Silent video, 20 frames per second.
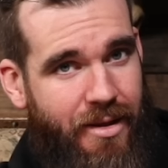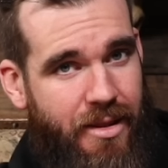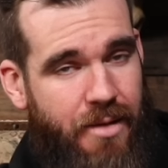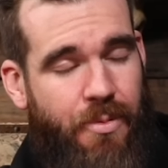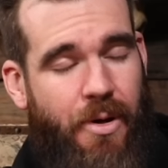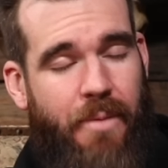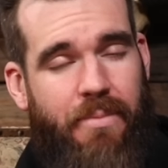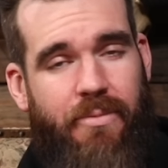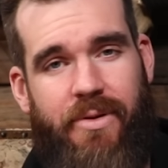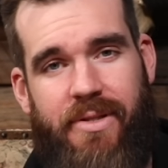And the
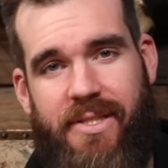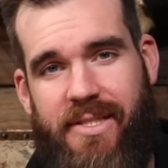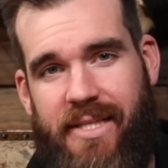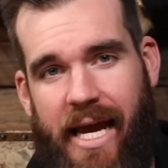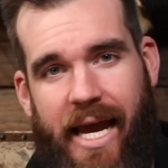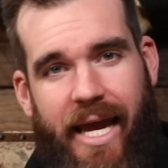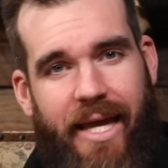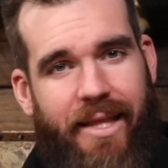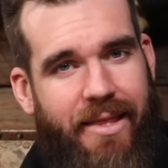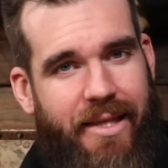problem with
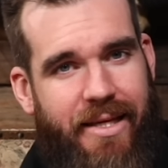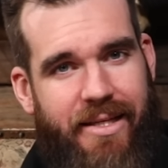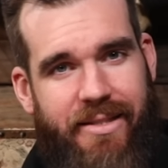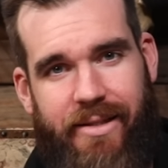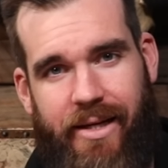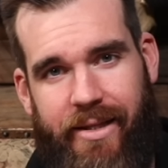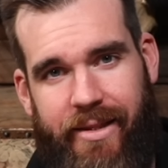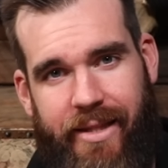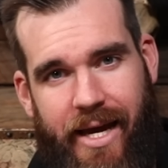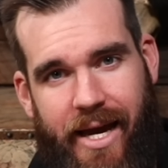saying things
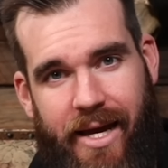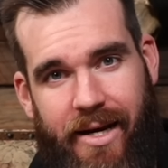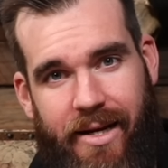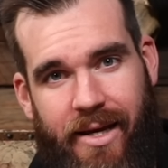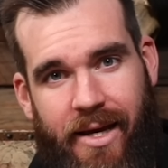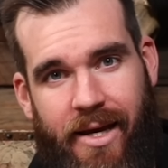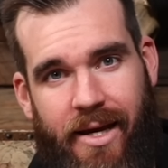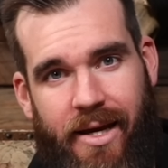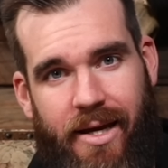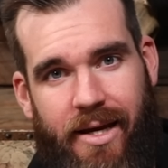like
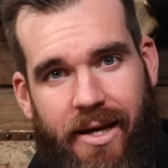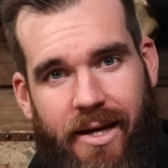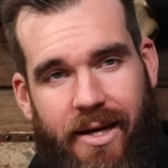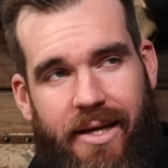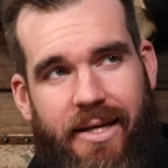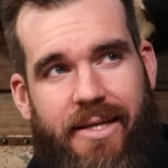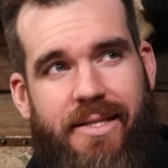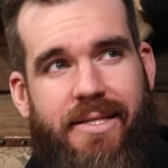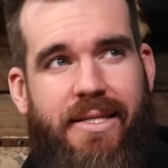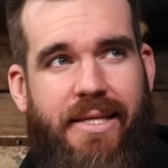that
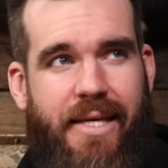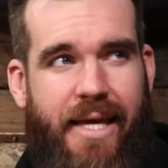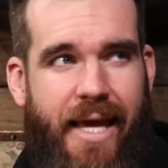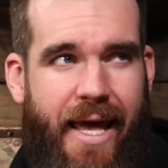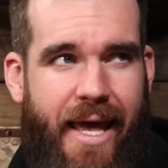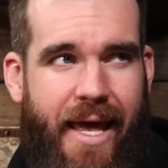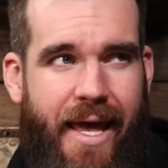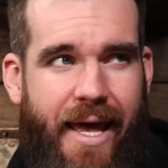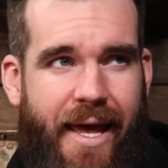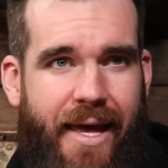is,
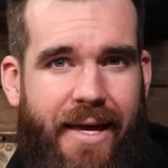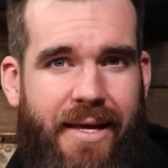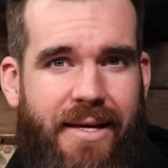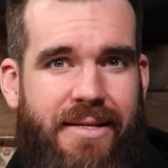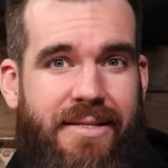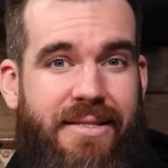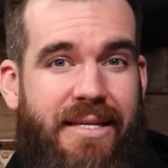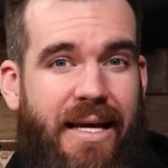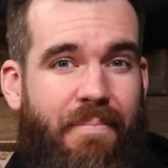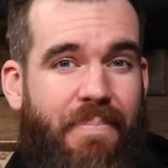yeah,
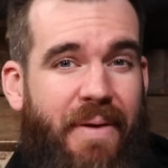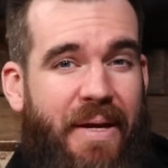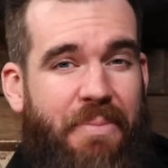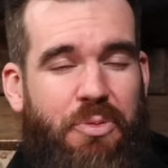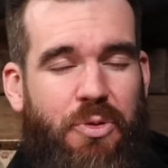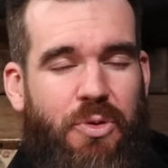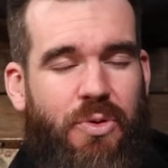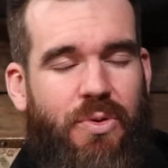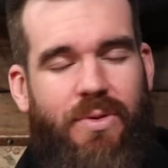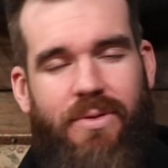some
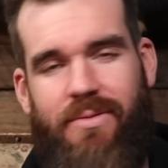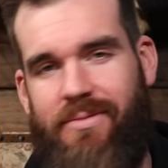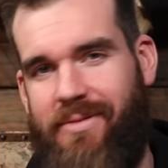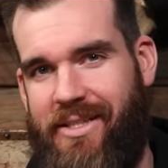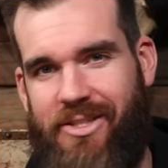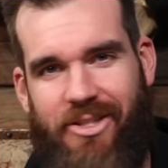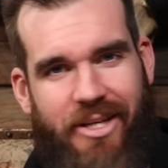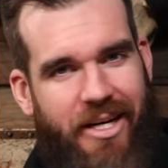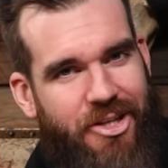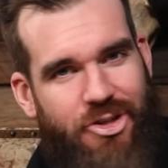people
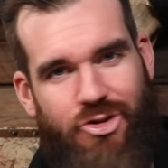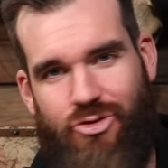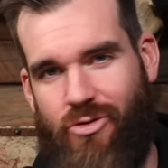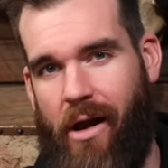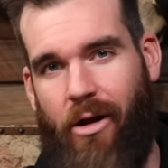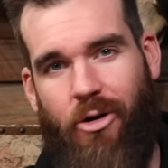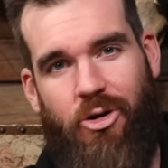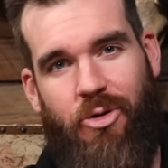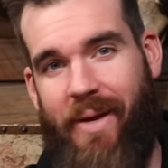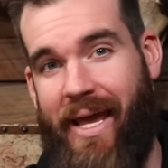are gonna
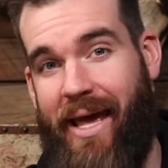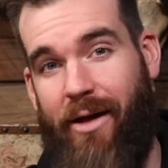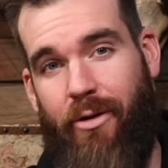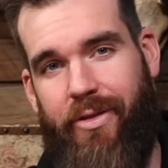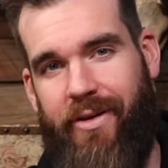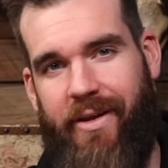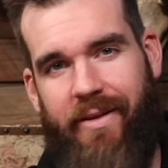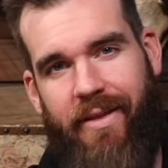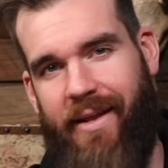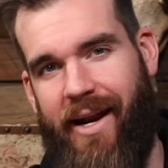struggle to be
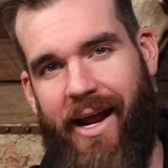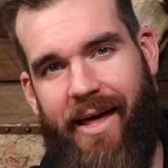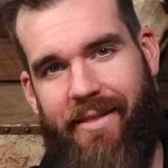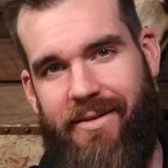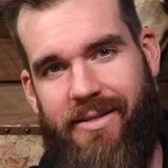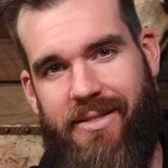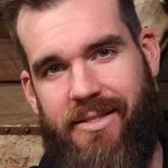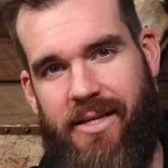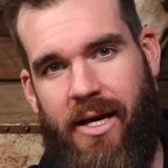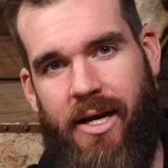healthier than
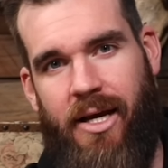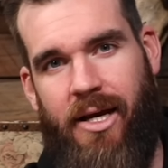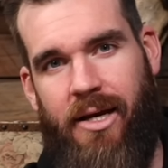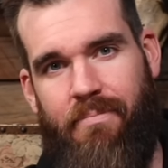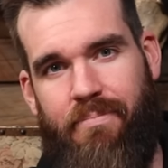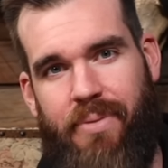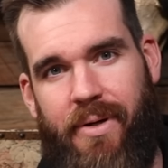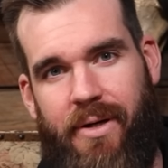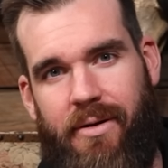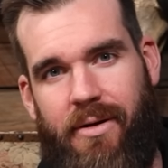others,
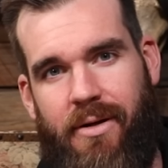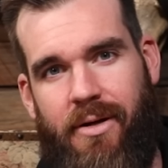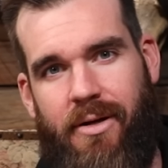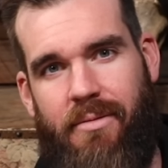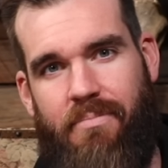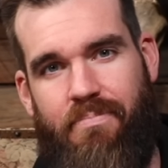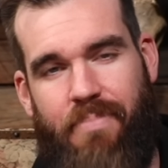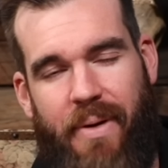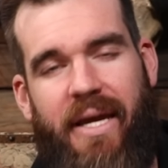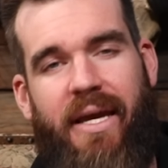but
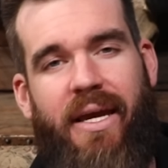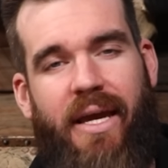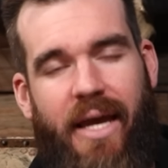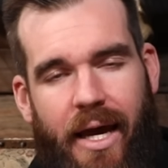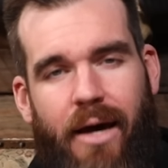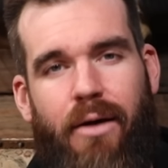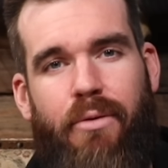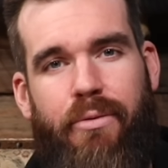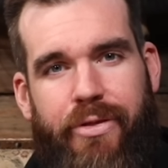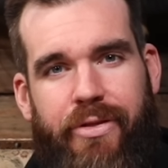being
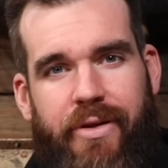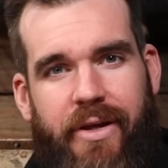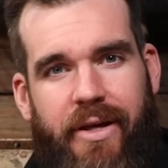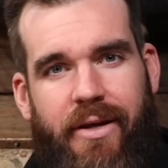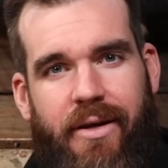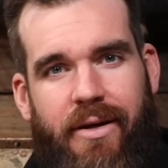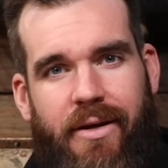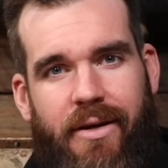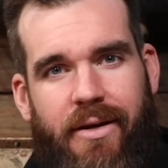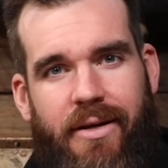
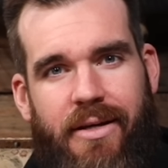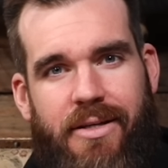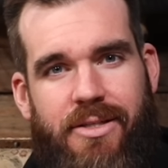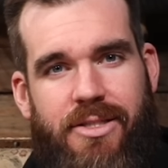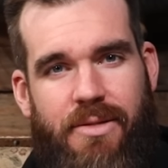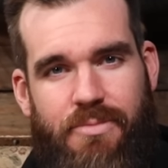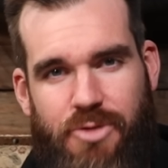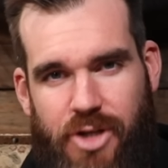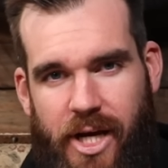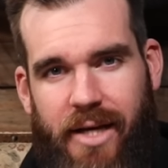healthy is
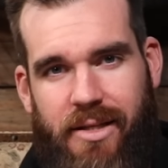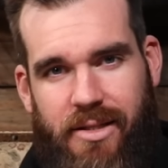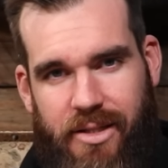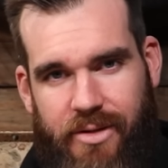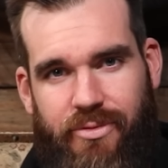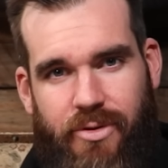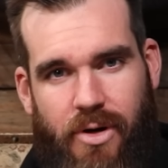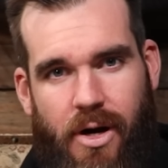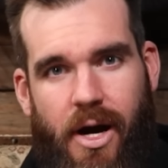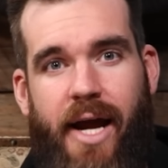
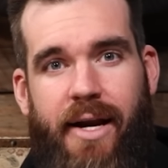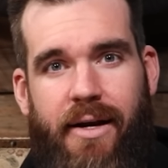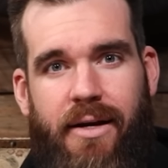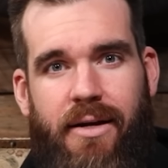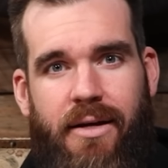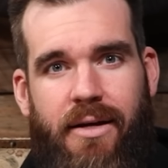subjective, right?